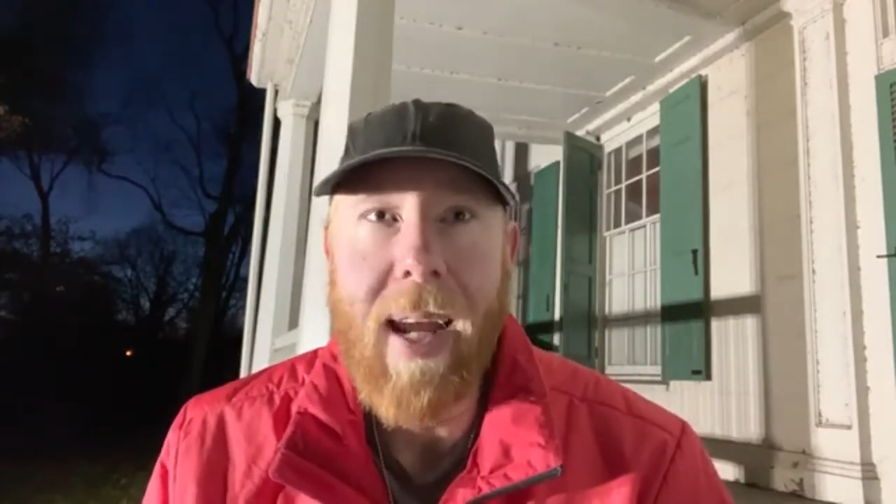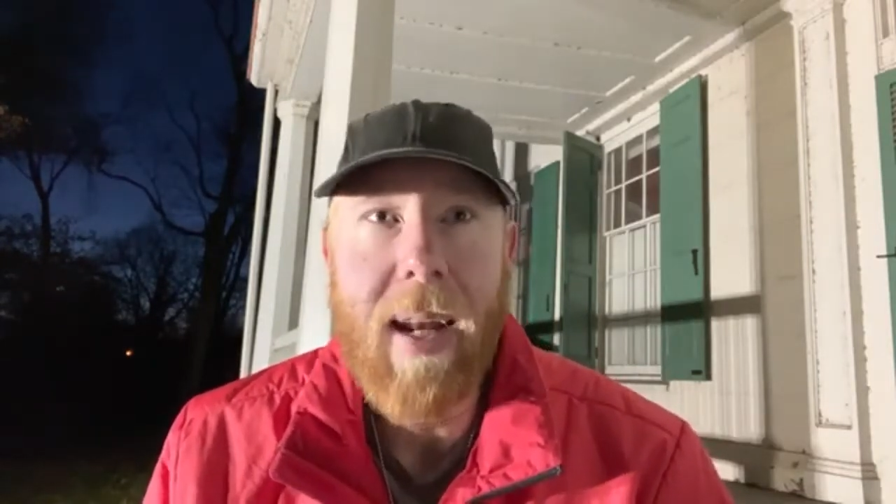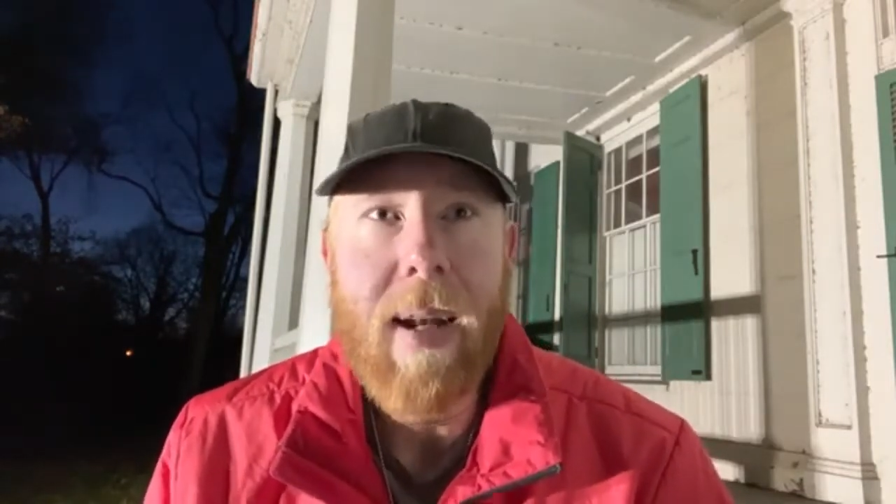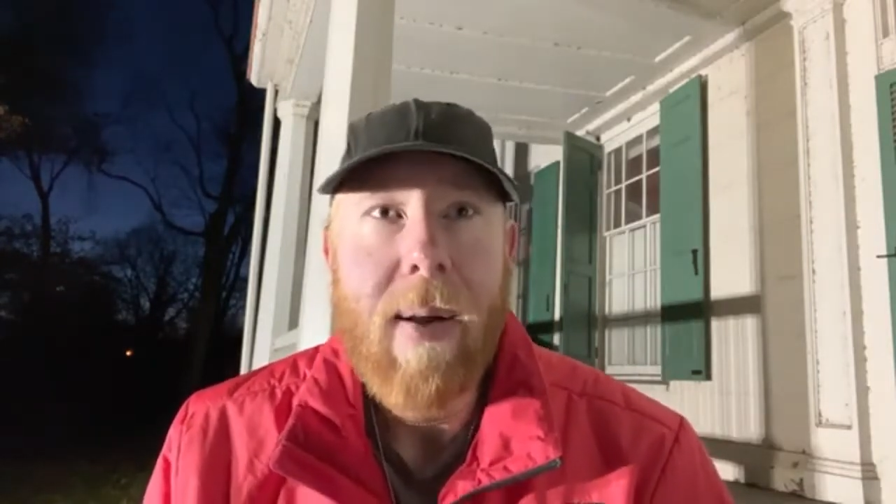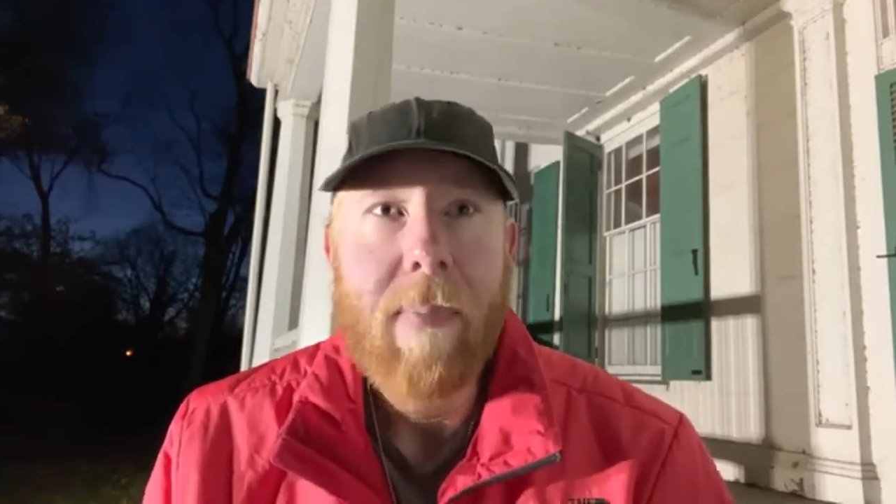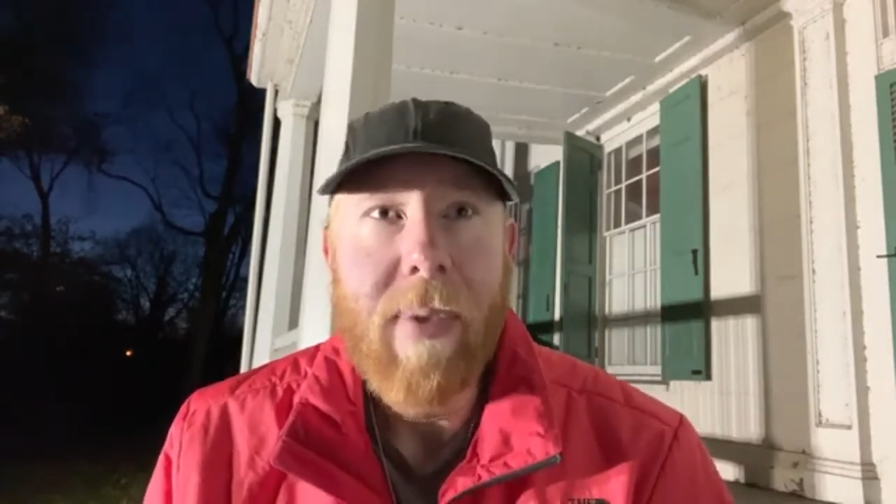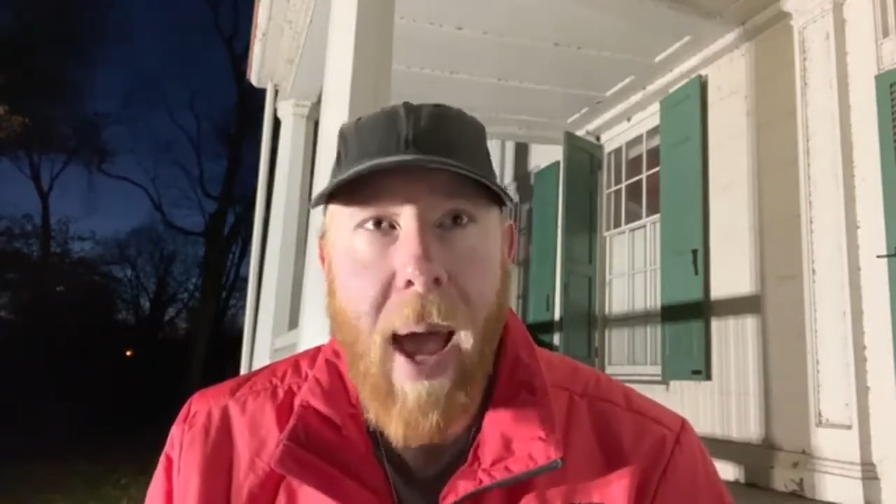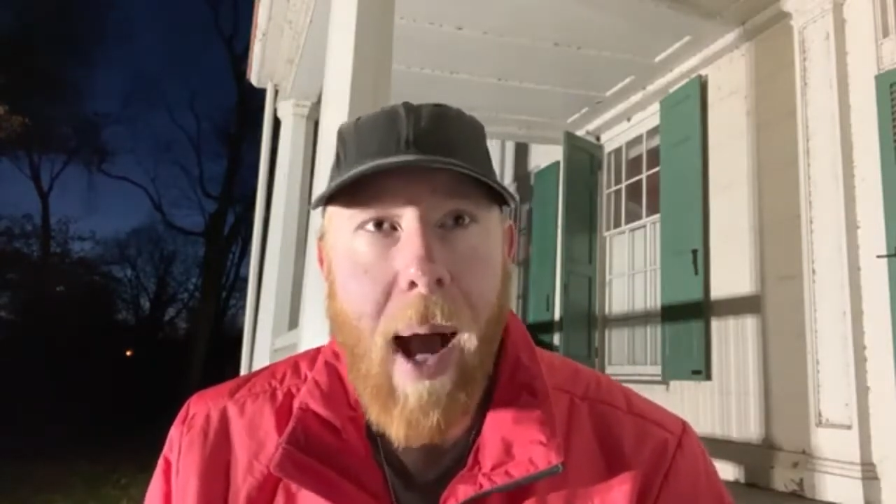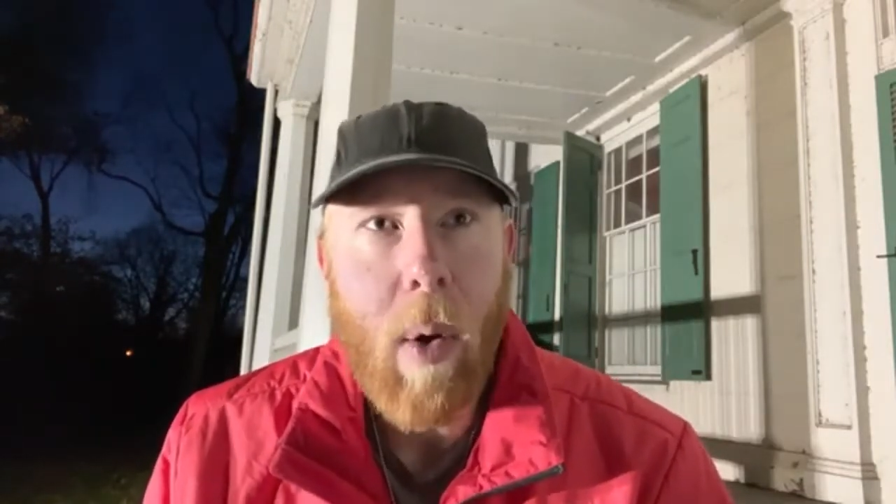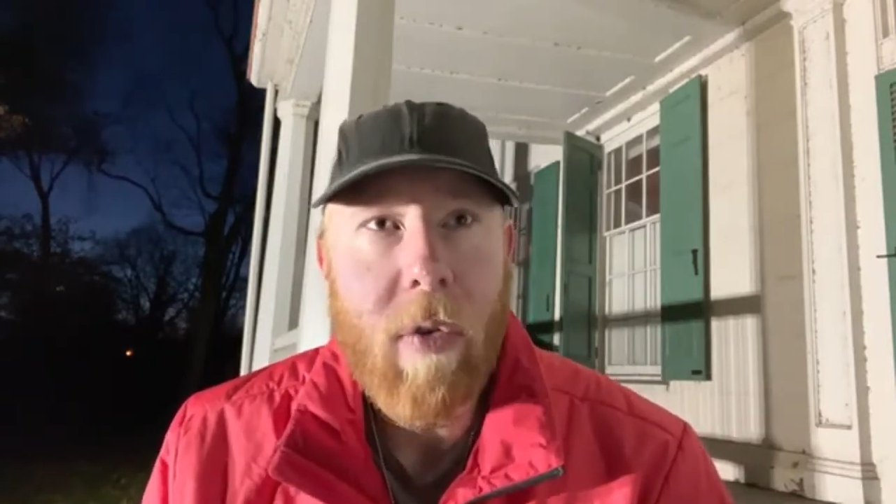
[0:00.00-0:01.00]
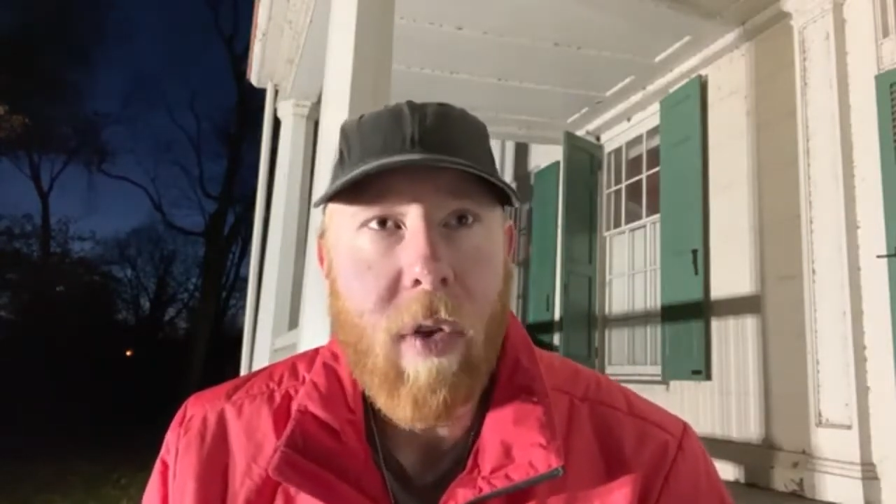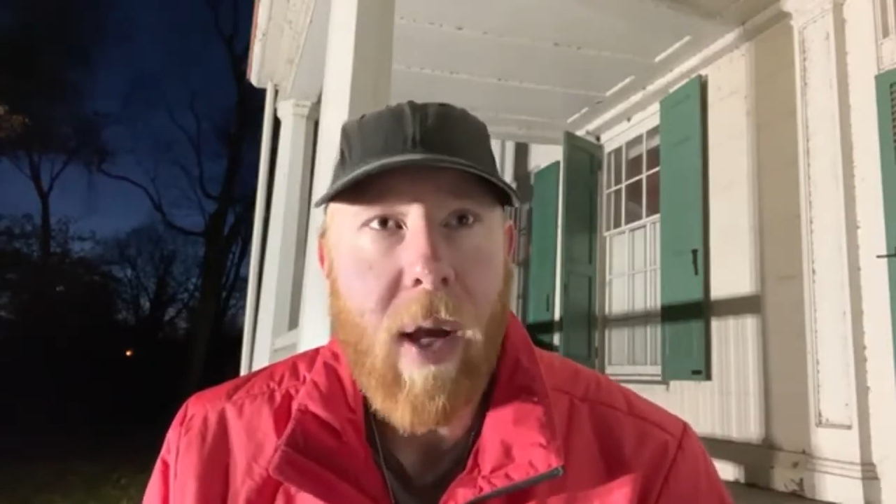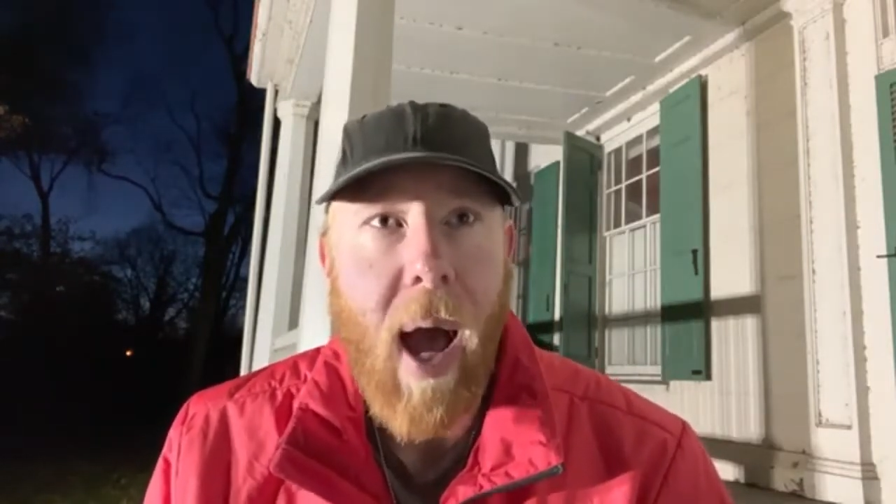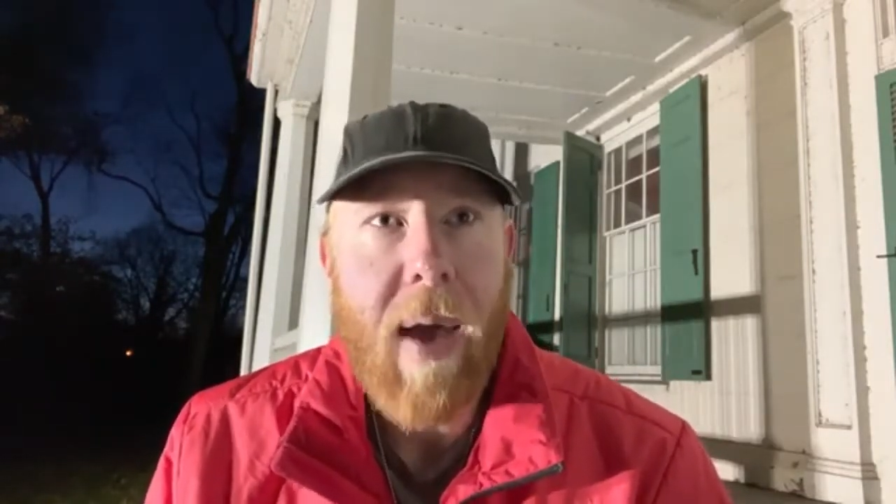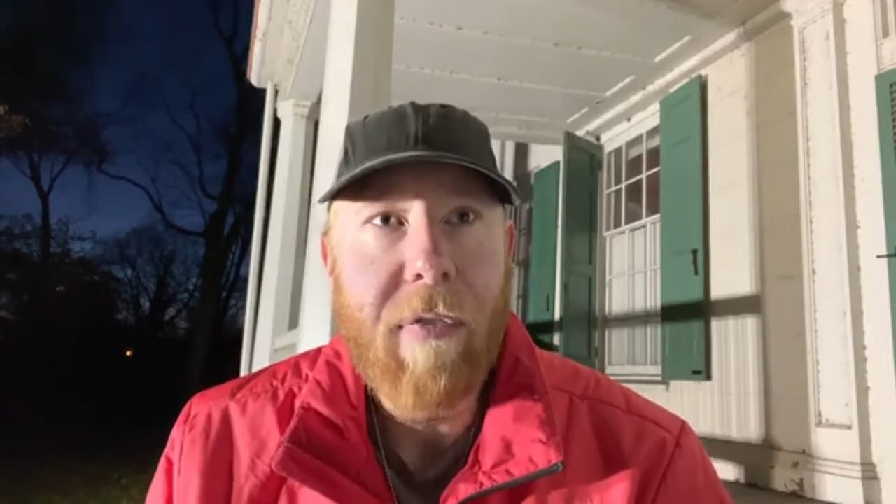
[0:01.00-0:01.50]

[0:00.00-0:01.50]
And now it's like I